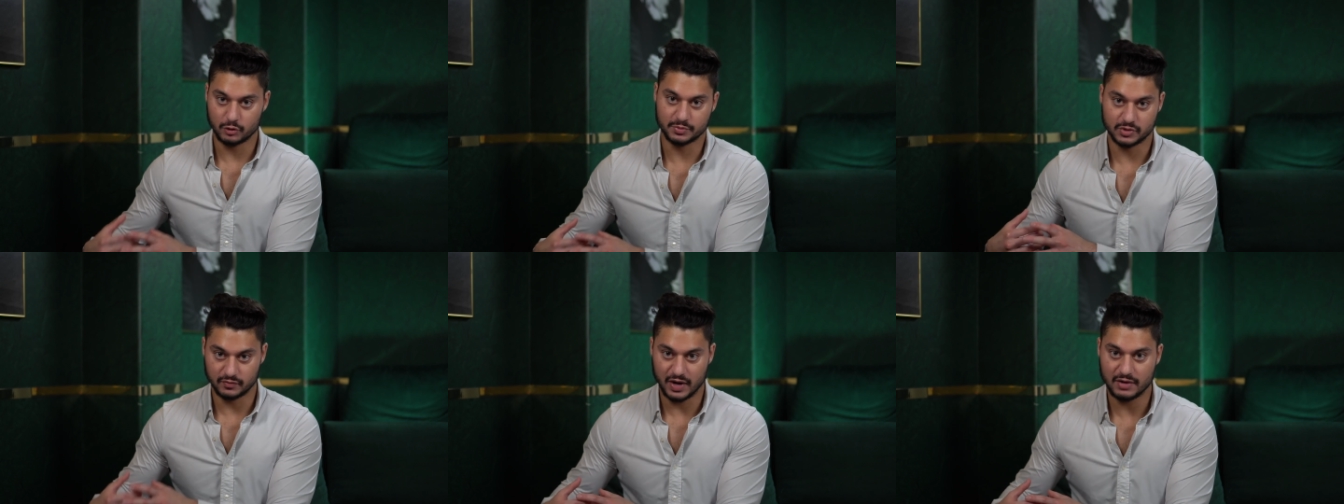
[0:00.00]

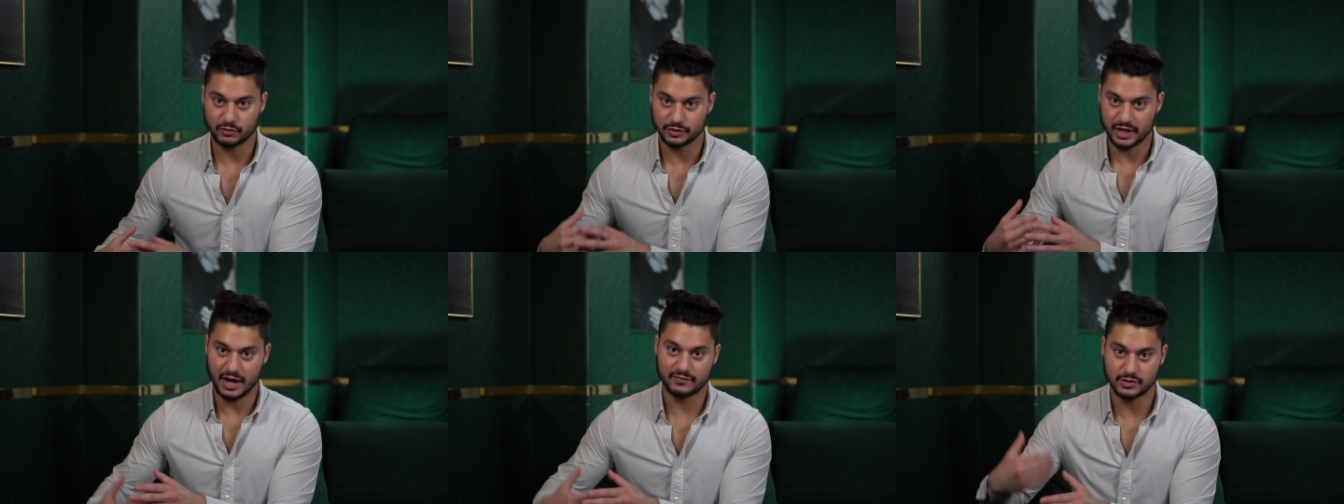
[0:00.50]
group's survival,
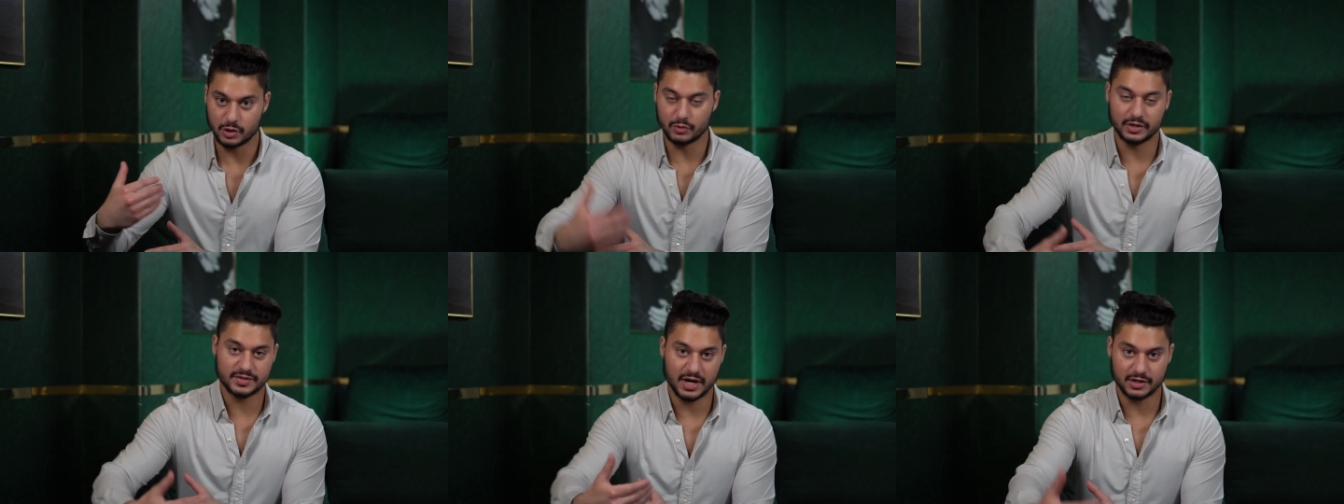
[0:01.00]
they have to go
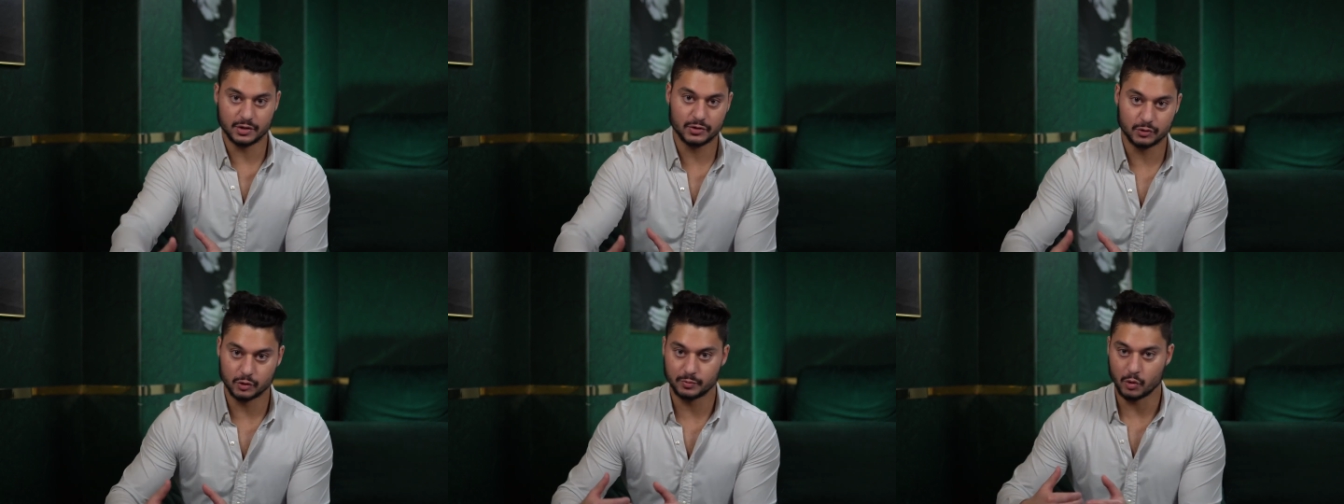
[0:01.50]
and attack
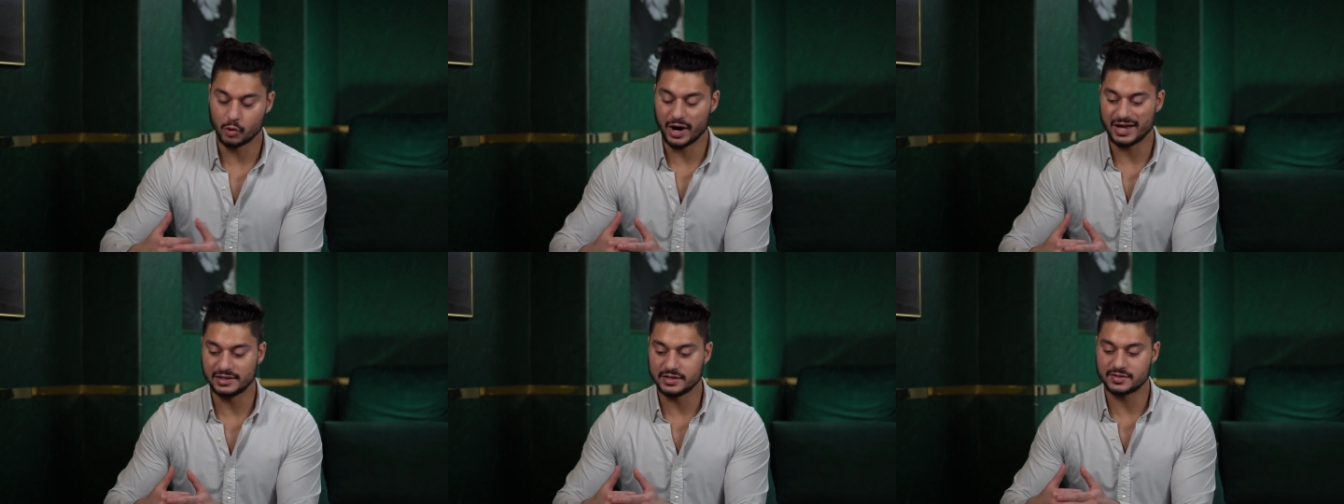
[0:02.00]
another group, or
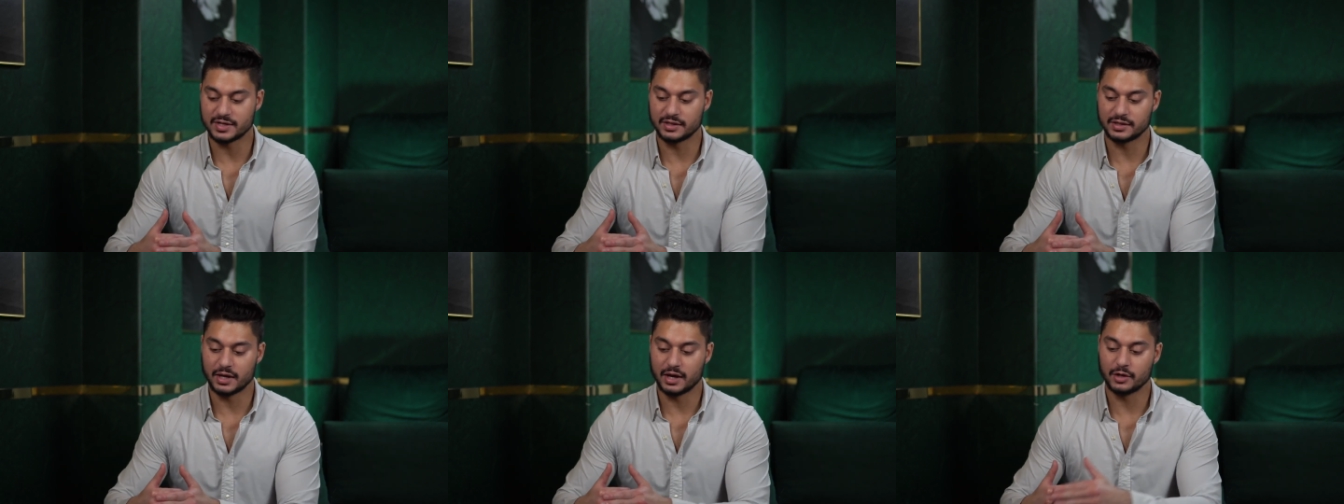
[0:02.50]
at least
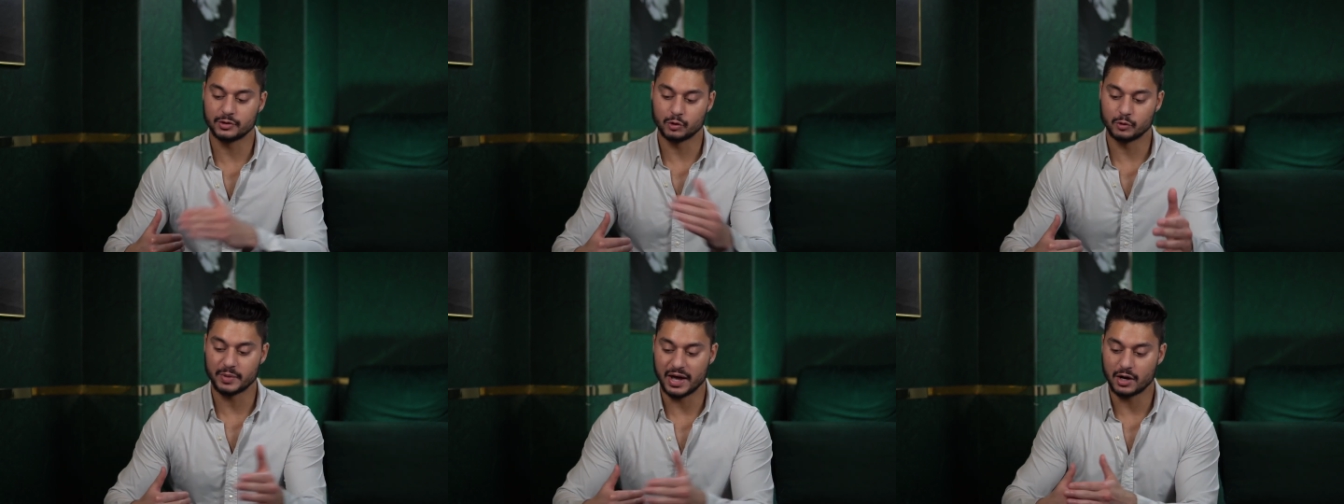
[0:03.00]
set that other
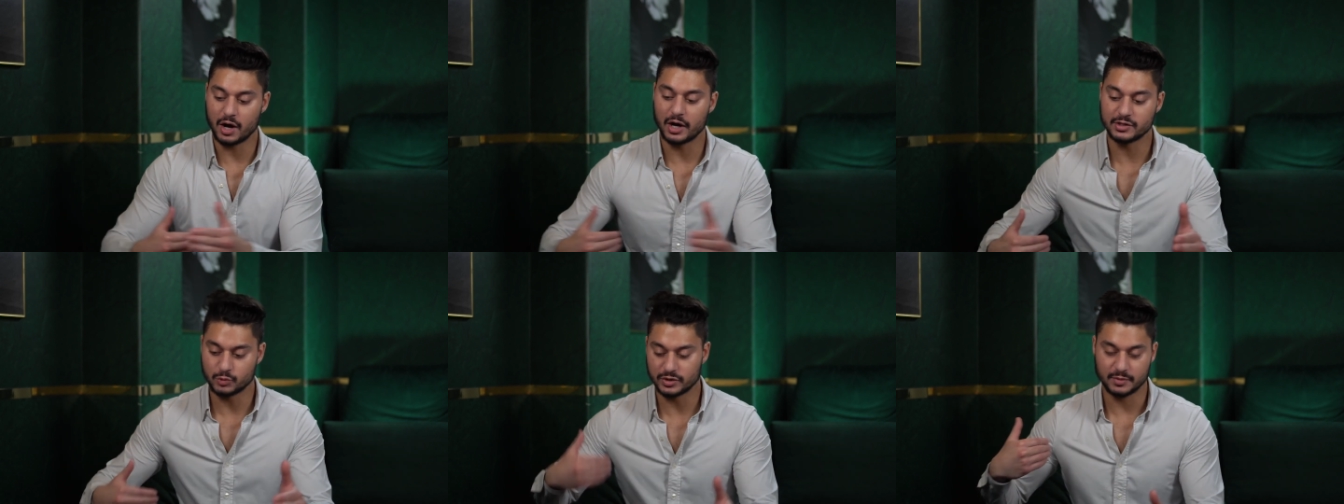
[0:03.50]
group at
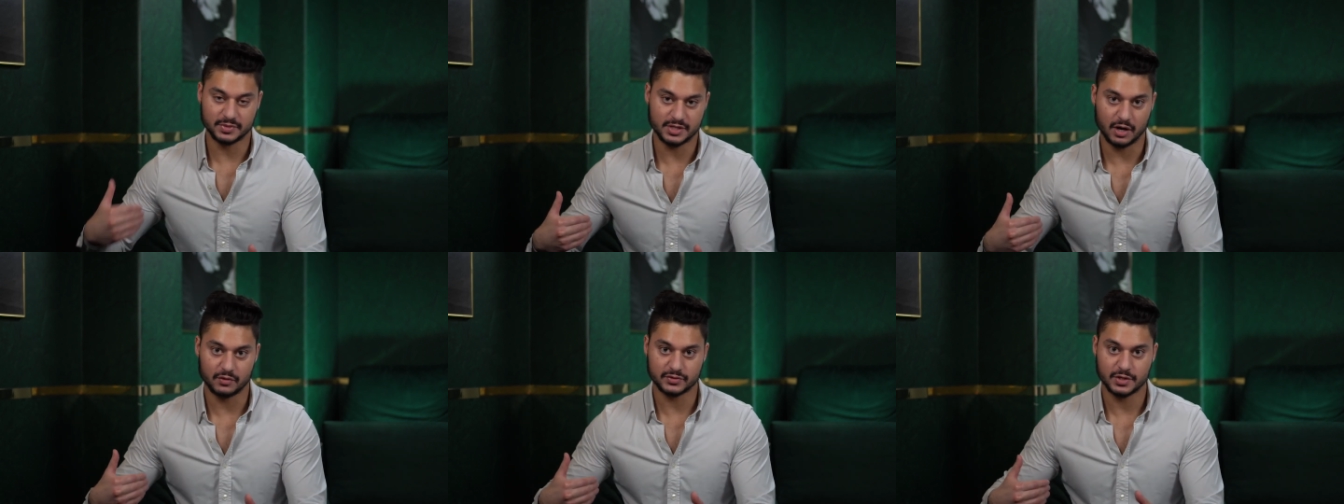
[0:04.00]
odds with
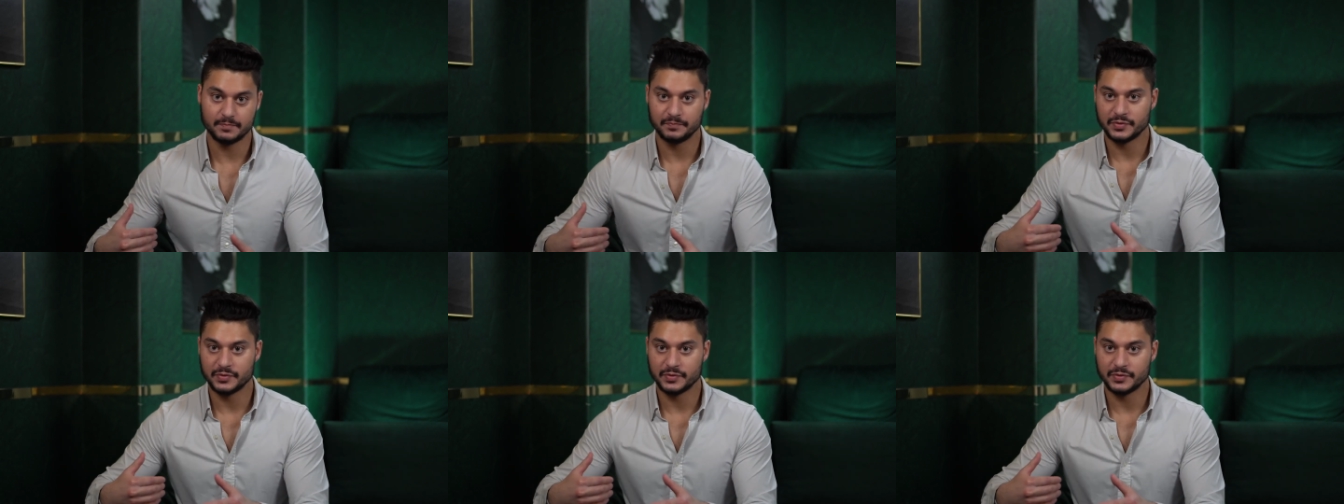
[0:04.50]
themselves.